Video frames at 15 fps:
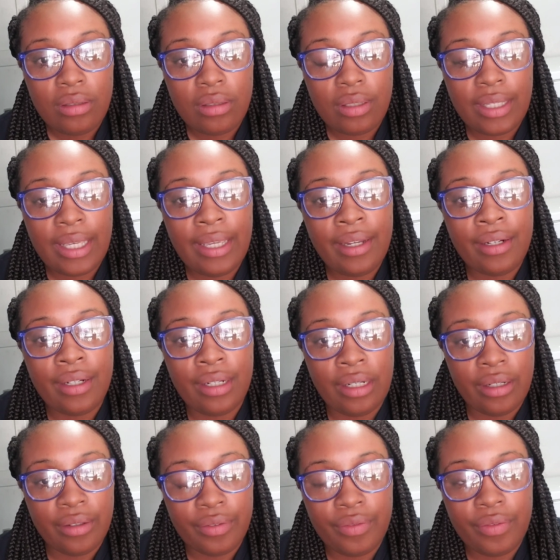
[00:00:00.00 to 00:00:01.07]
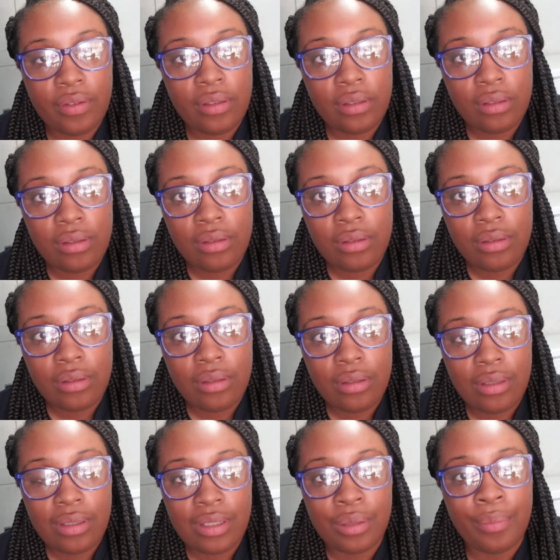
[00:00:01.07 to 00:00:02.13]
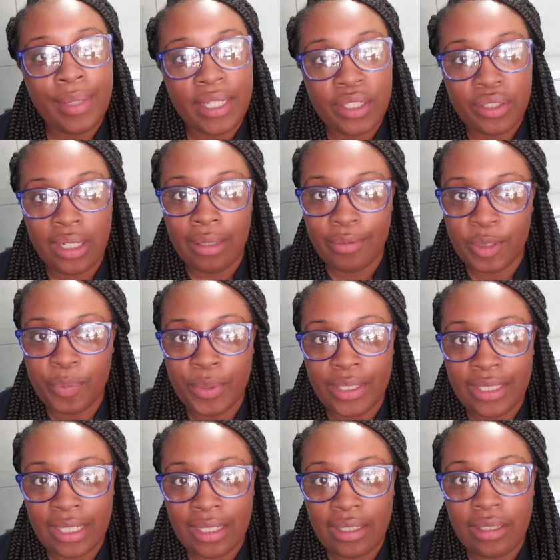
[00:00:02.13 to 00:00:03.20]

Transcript: cared enough to make sure I was protected.